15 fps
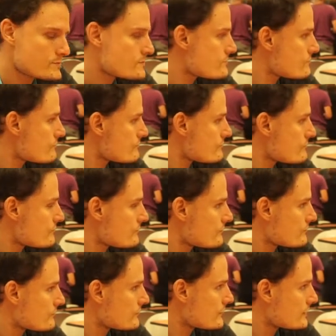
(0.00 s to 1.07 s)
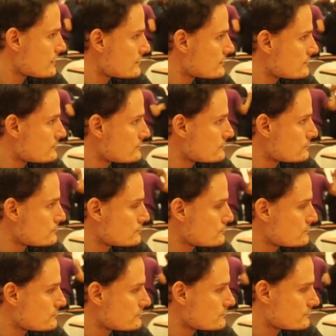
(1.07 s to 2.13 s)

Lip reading: This person isn't speaking.